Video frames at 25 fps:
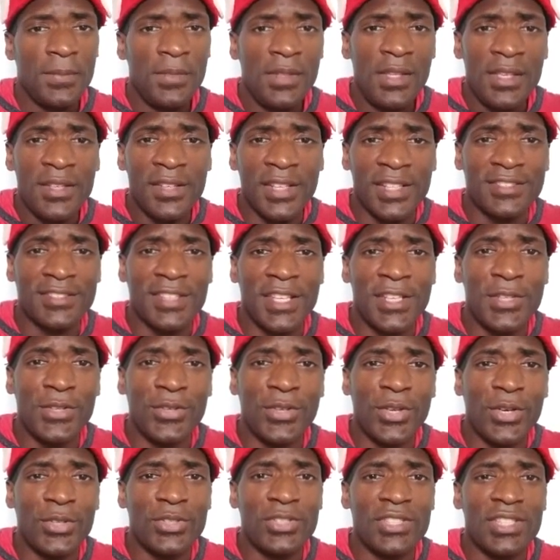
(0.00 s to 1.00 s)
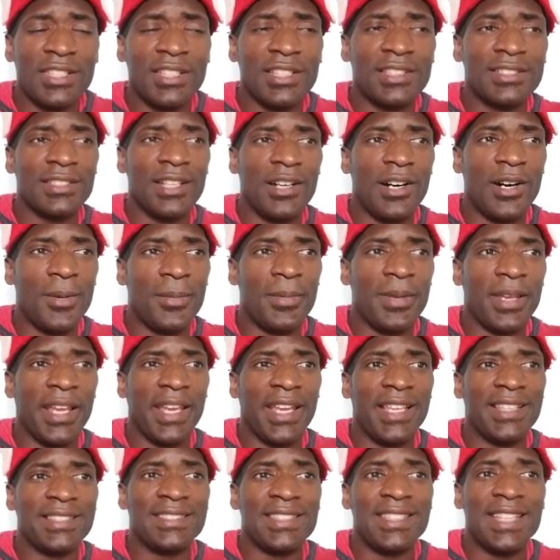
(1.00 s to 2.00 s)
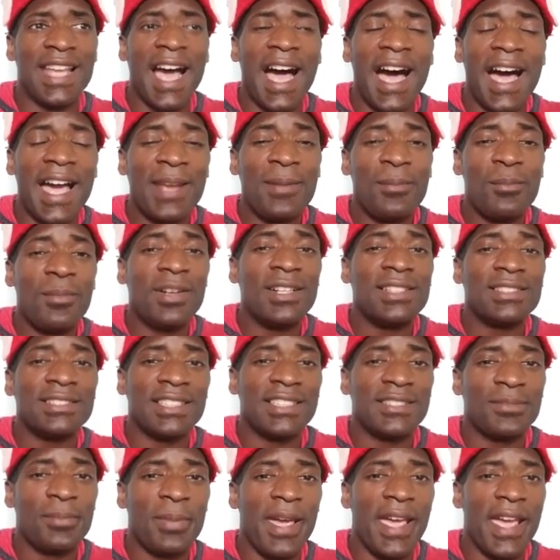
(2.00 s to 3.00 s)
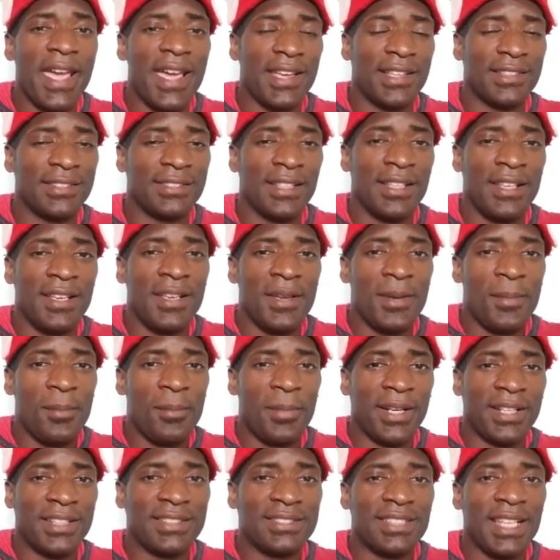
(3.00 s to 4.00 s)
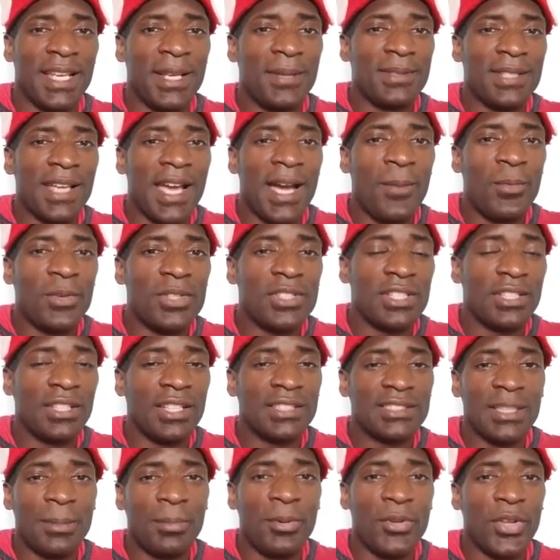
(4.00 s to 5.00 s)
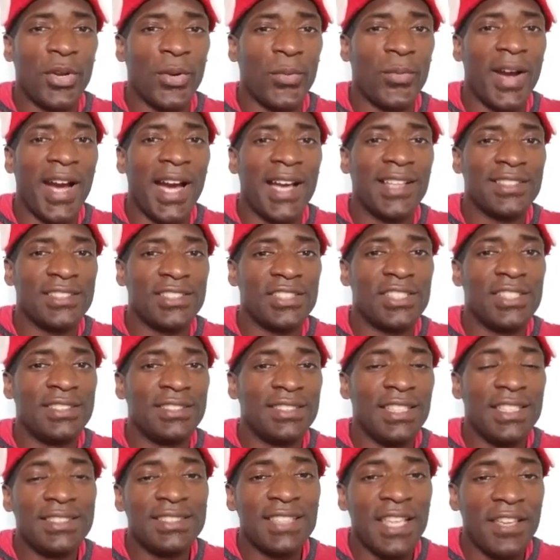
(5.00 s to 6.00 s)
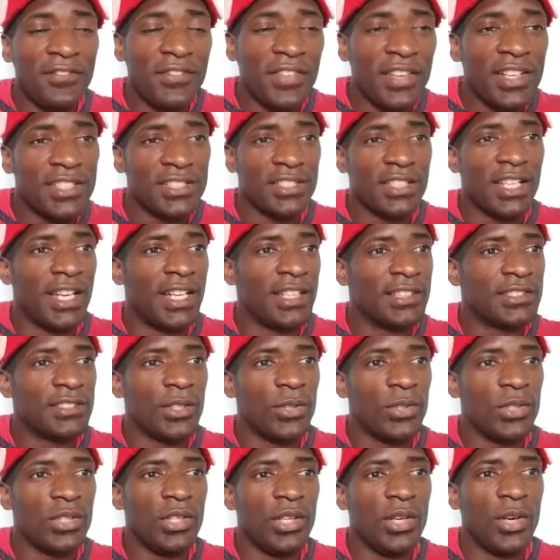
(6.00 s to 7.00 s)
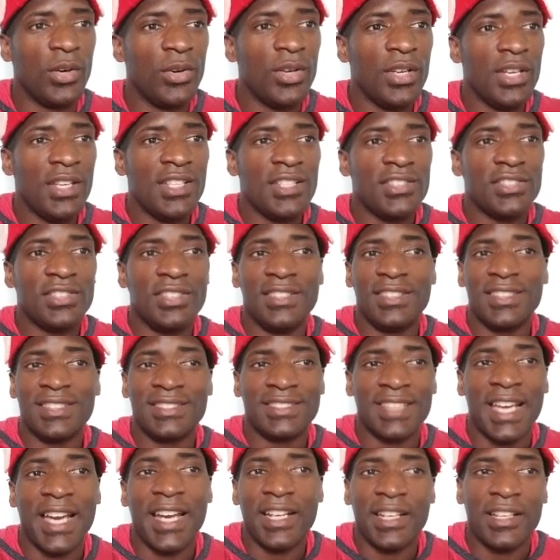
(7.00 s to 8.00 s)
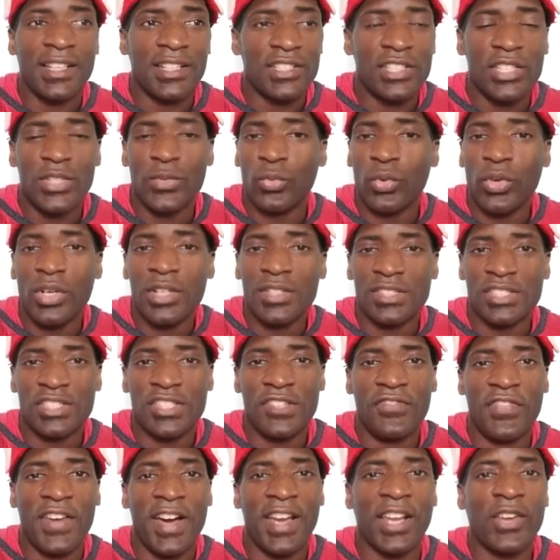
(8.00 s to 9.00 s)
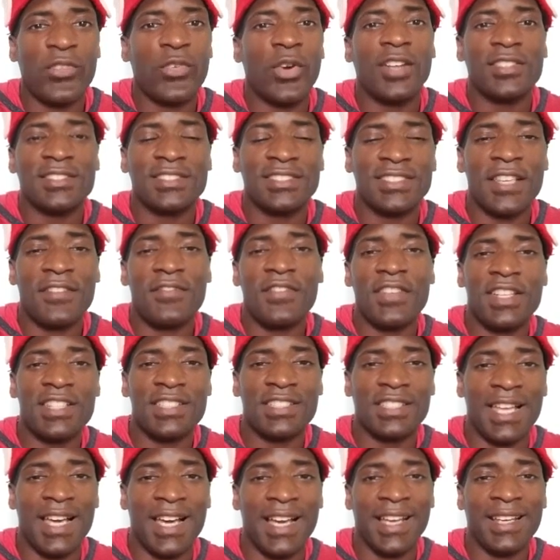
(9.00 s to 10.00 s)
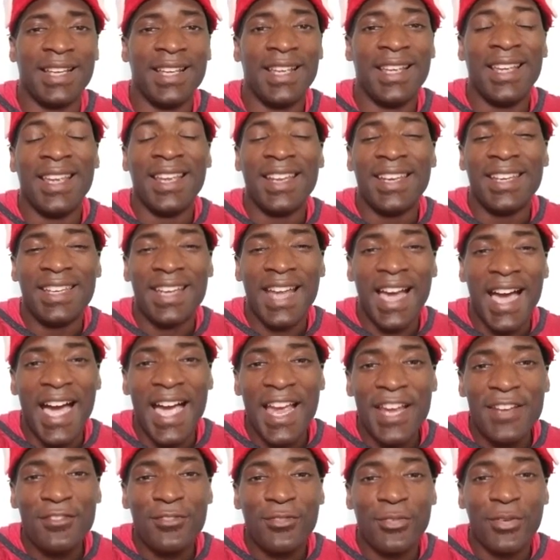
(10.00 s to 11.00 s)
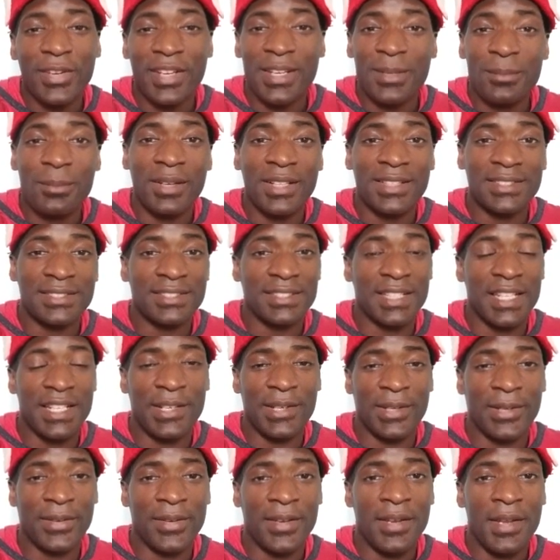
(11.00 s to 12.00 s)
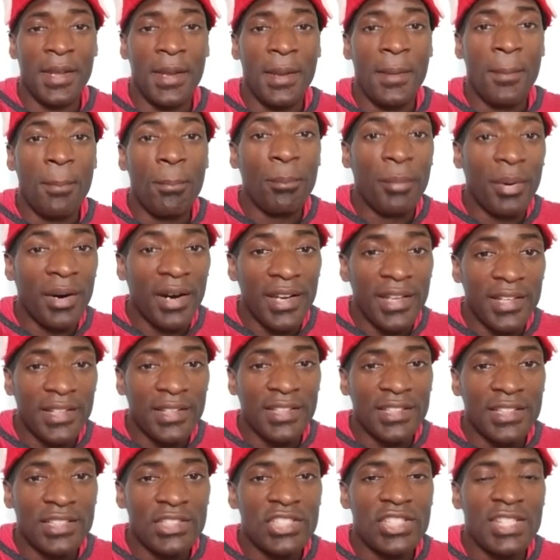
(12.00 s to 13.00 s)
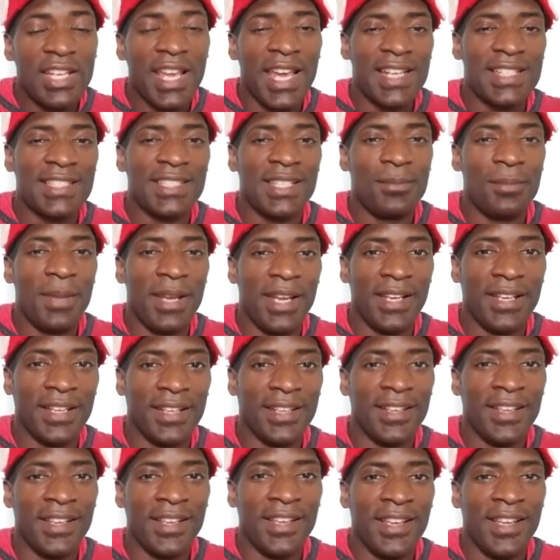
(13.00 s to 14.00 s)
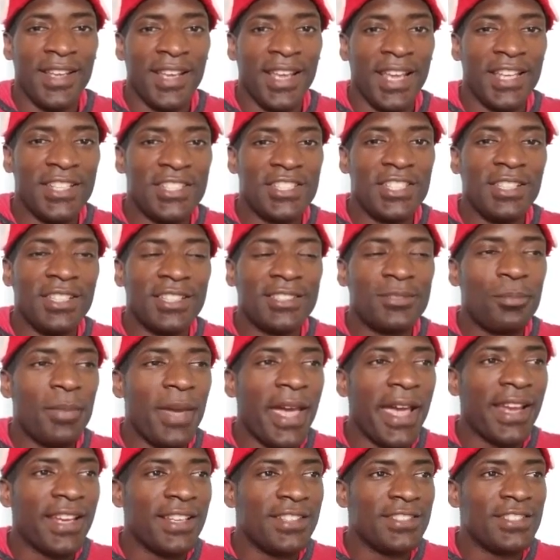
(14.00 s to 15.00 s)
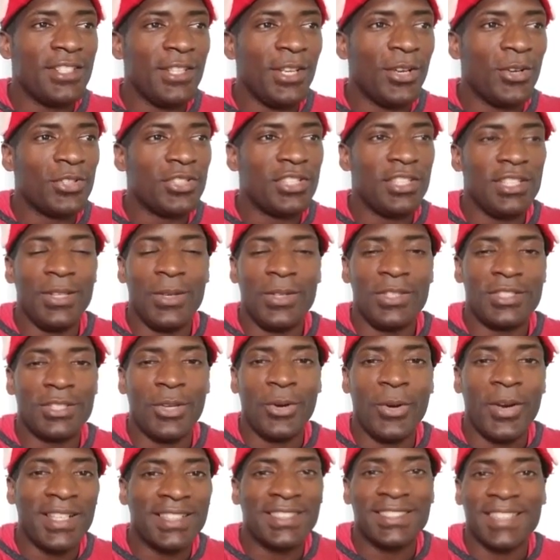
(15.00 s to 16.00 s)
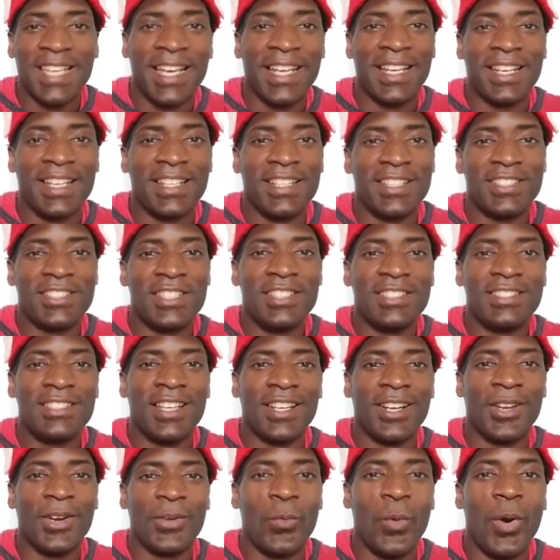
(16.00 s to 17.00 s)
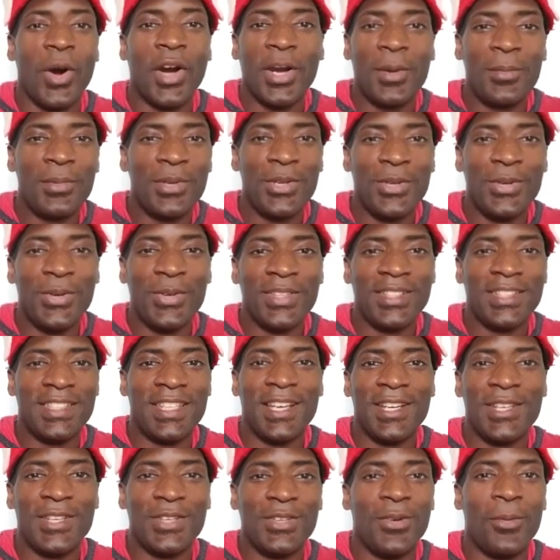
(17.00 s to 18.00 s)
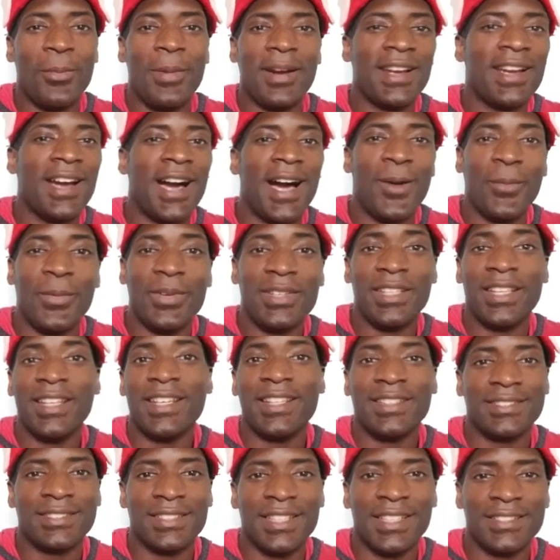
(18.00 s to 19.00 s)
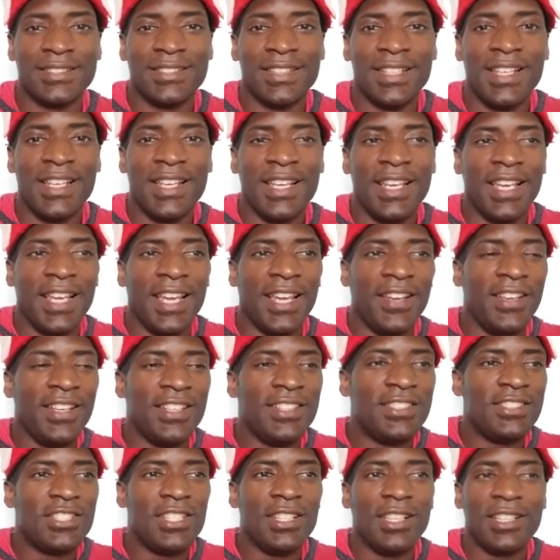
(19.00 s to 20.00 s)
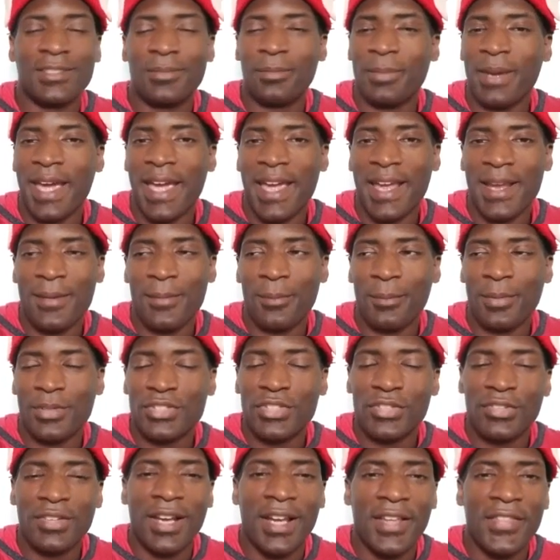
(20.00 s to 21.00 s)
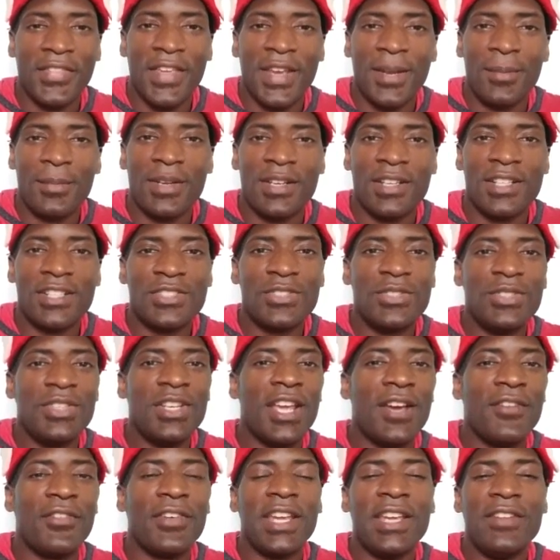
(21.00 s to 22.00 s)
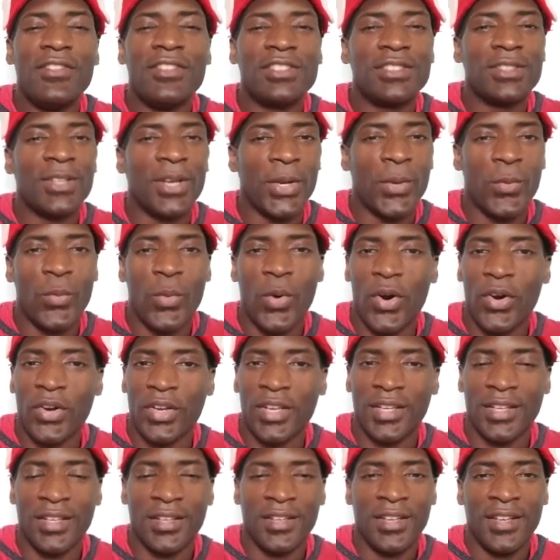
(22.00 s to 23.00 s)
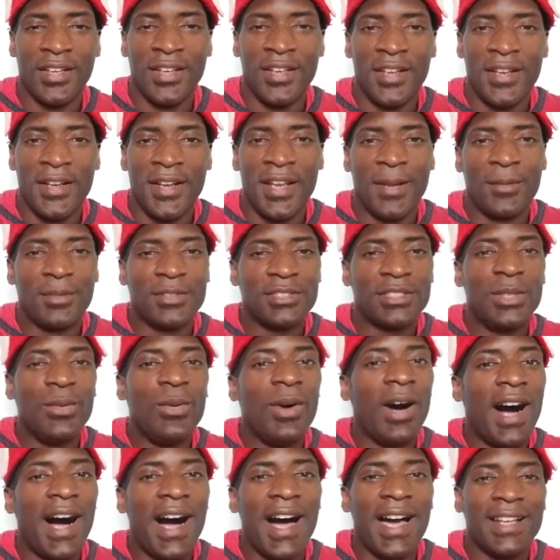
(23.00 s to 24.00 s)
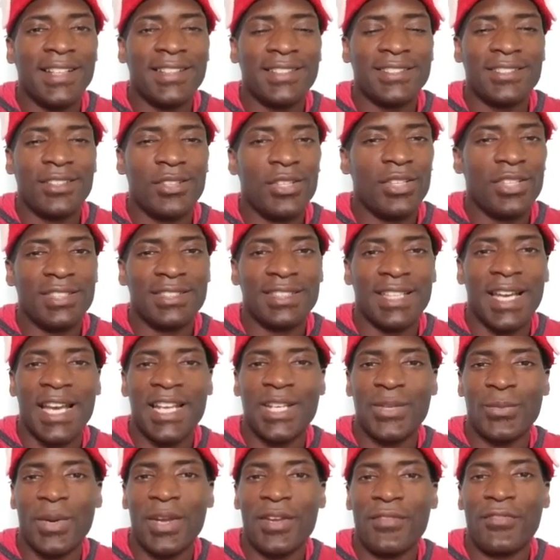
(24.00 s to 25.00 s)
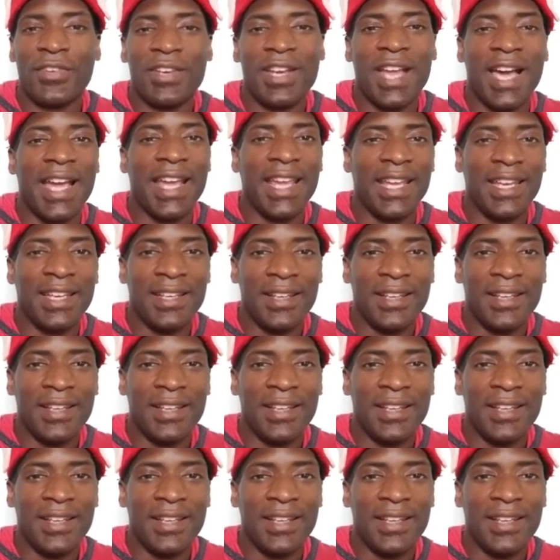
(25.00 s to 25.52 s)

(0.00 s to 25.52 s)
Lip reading: Next thing you know, she looks up. It's 9 months has passed. But at the same time, when she looks up on the horizon, she sees that finish line. So, she's excited and she runs and she finally crosses that finish line 9 freaking months later. But she actually made it. And she looks back and she knows she's so excited and she's going to welcome you and tell you, oh my God, we did it, sis. And then she looks back, but you're not there because you never even started walking. It was too hot, so you decided to wait for night.